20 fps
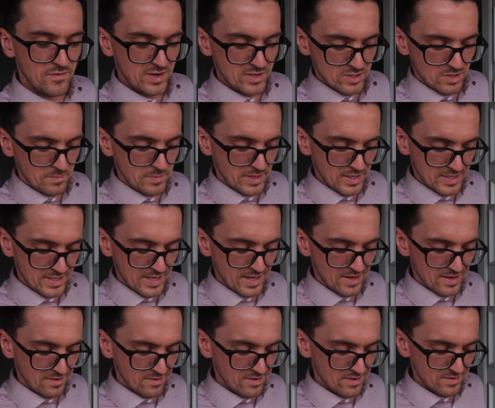I think it's going to be a
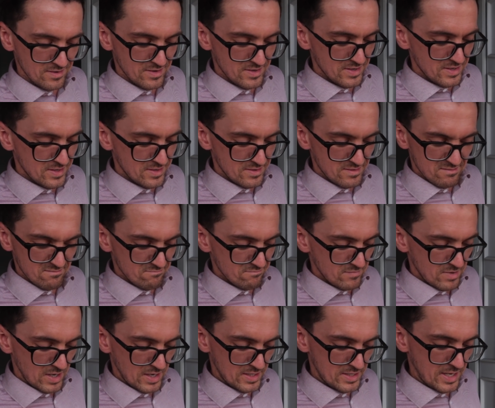dead
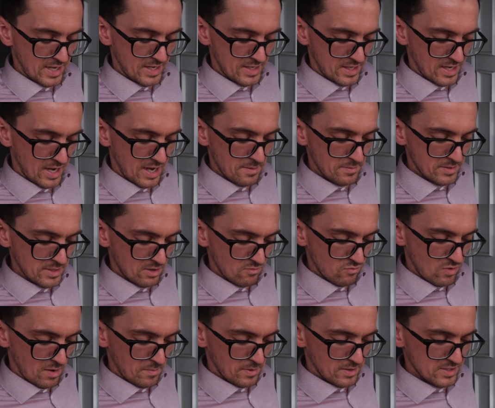game,
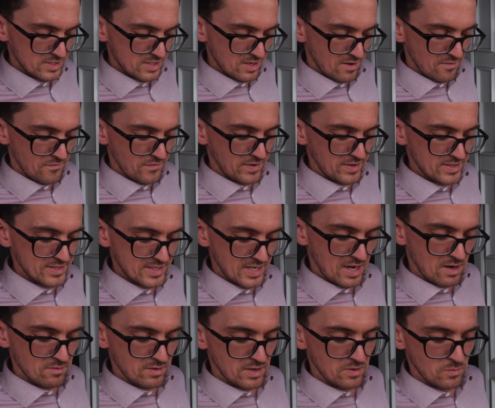dead rubber, so I think
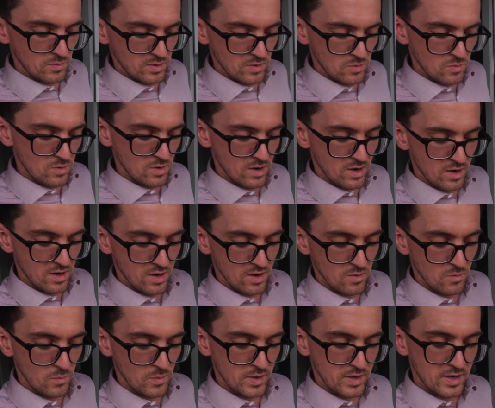Saudi will
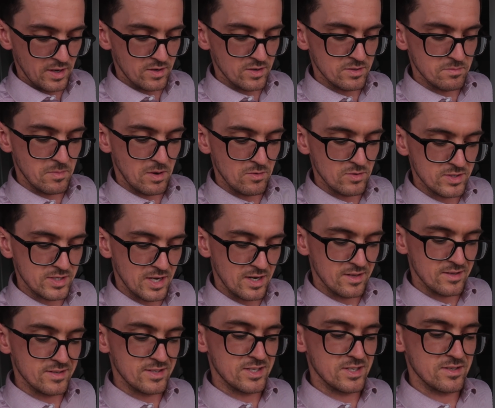win it because Mo
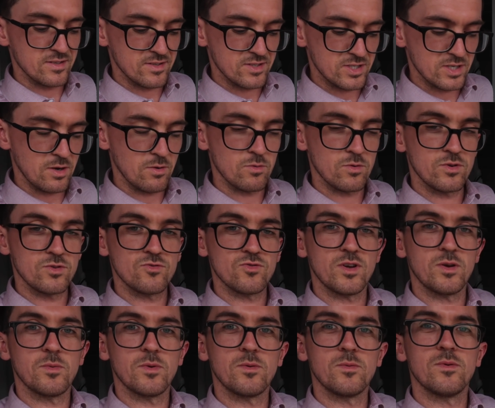Salah's shoulder
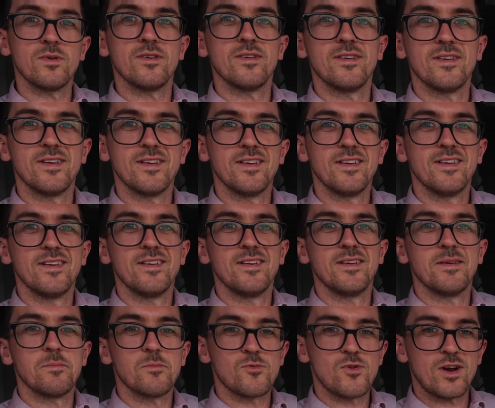injury will
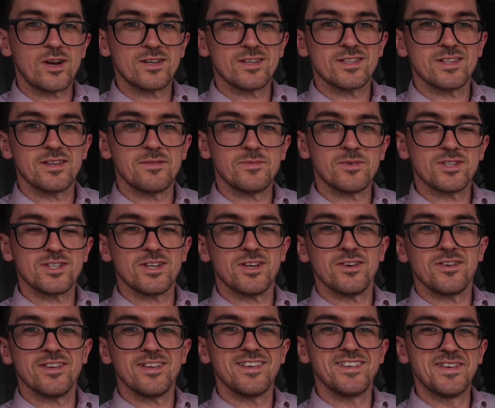miraculously
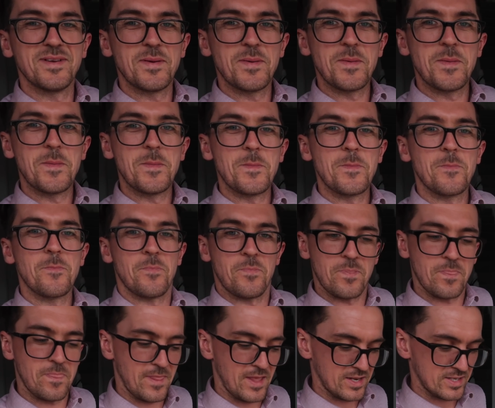return.
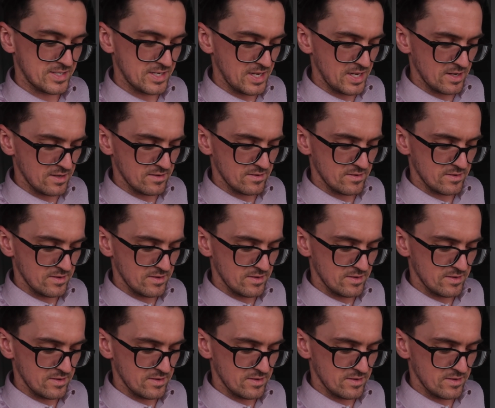That's it.